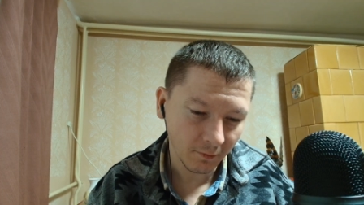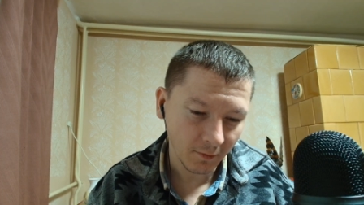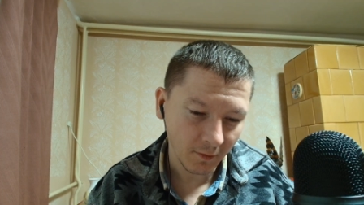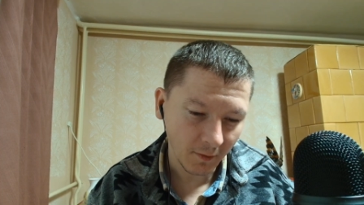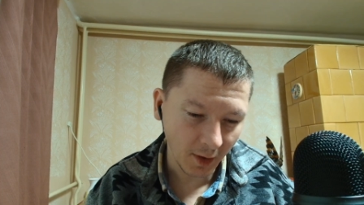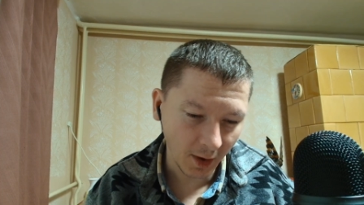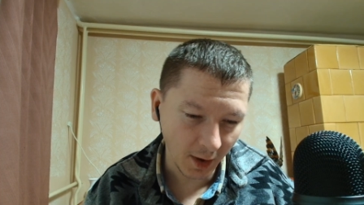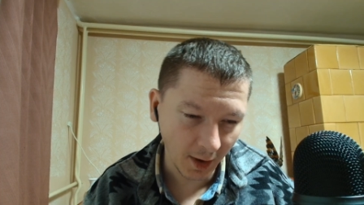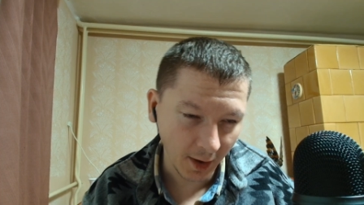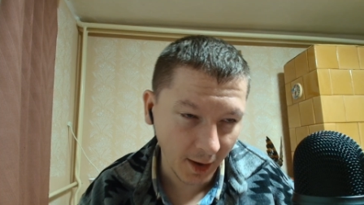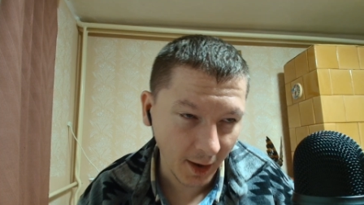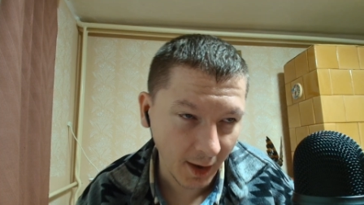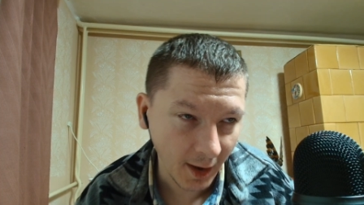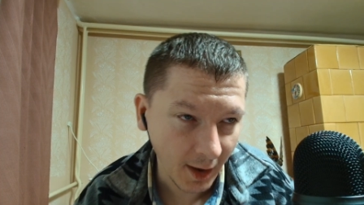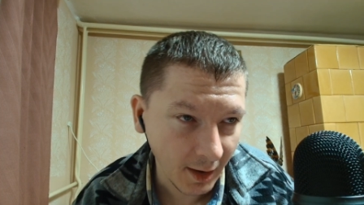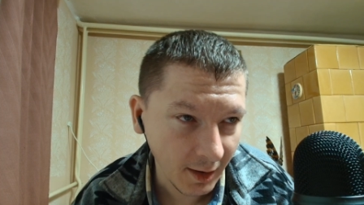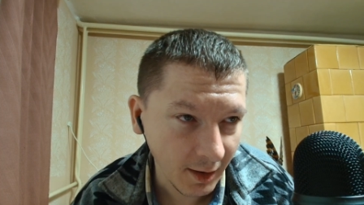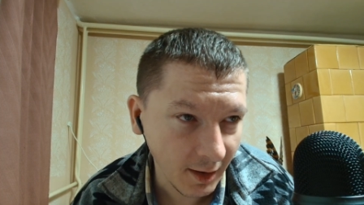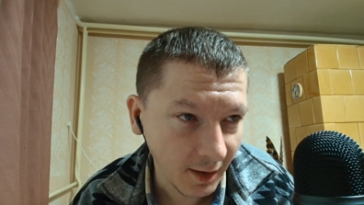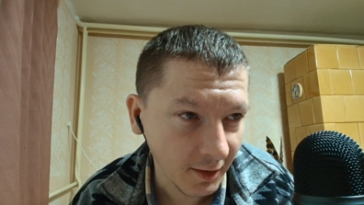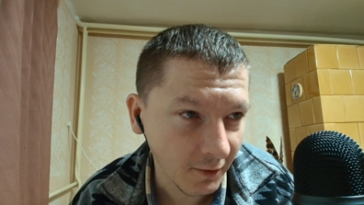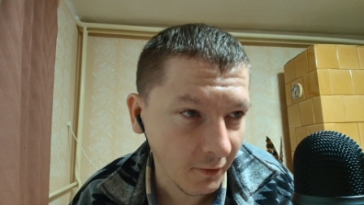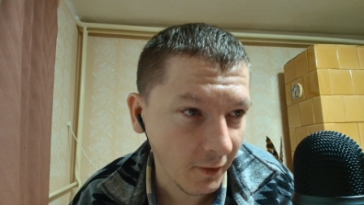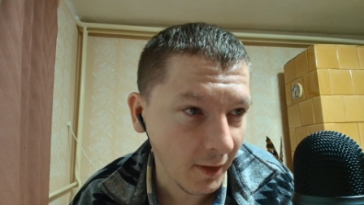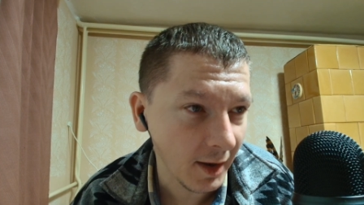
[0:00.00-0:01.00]
Again,
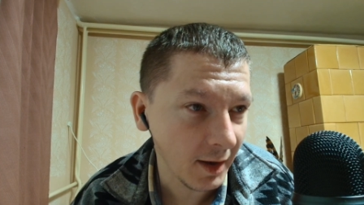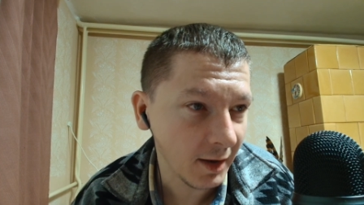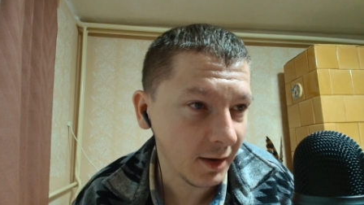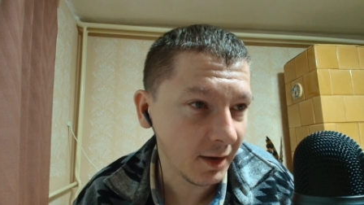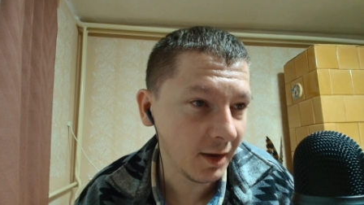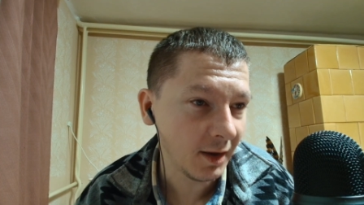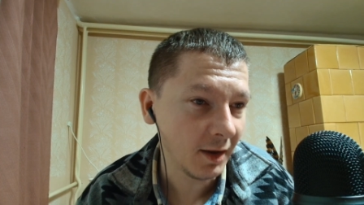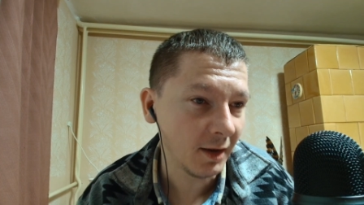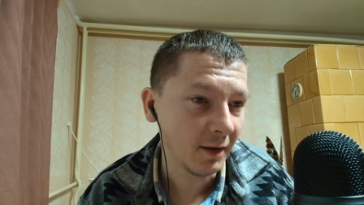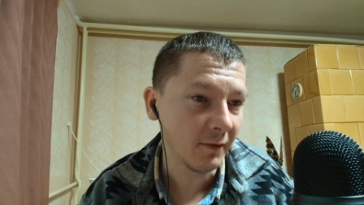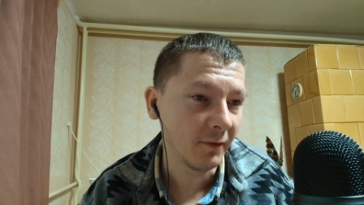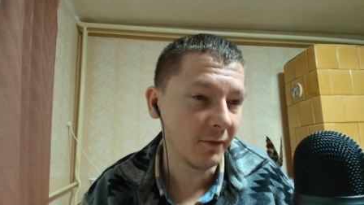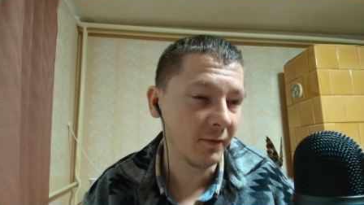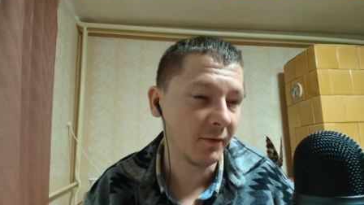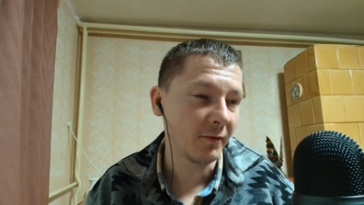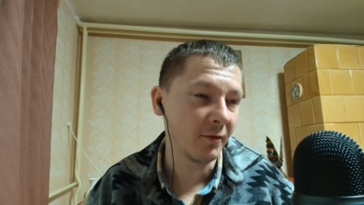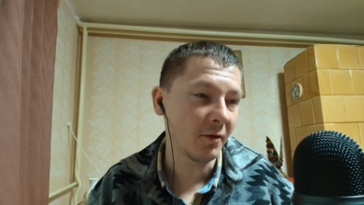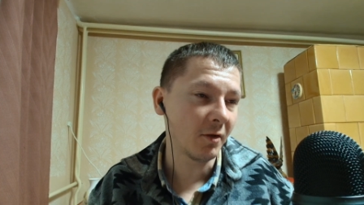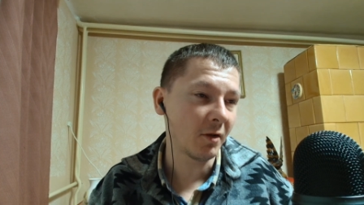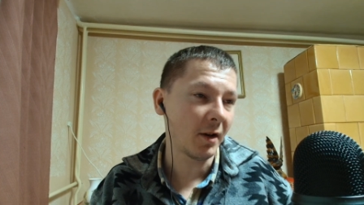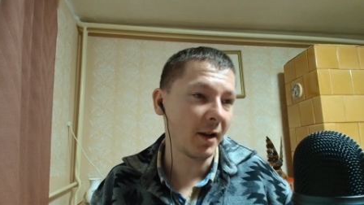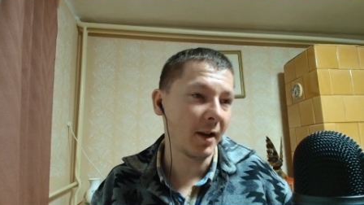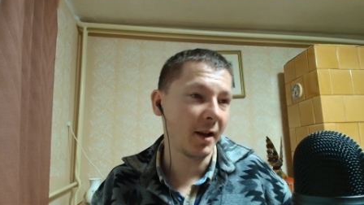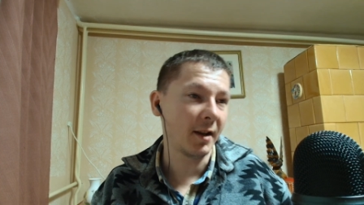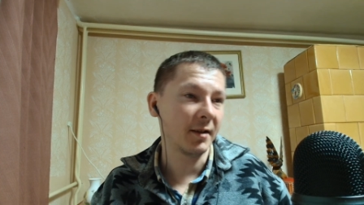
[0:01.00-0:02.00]
this waiting
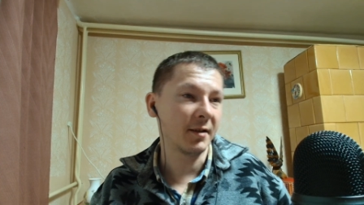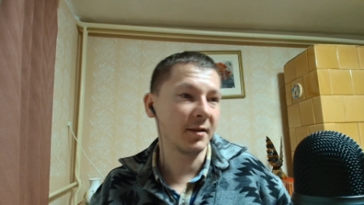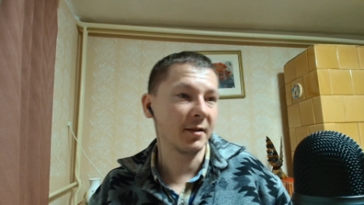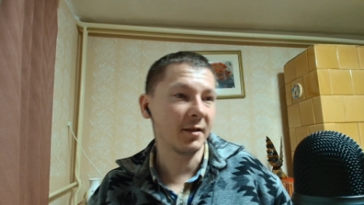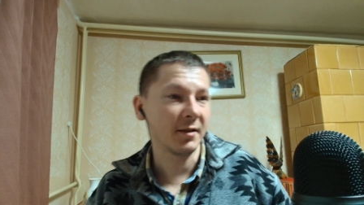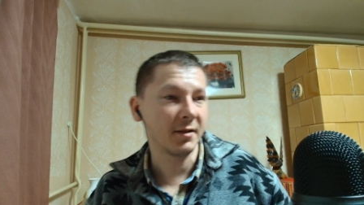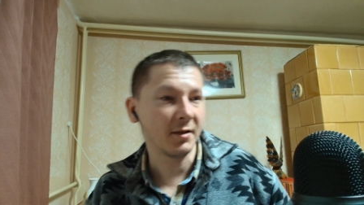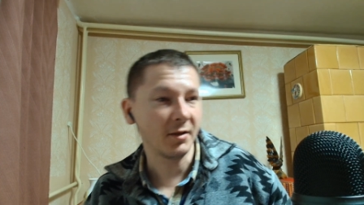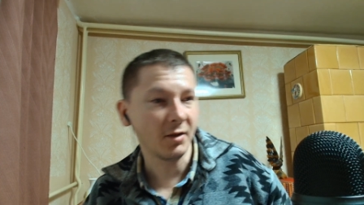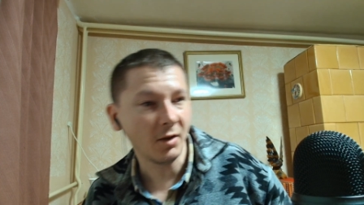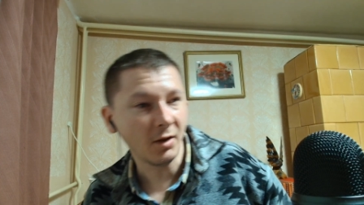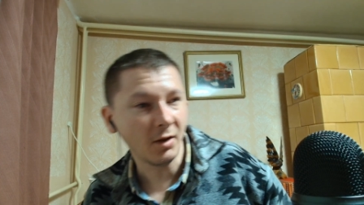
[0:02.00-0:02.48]
for answers.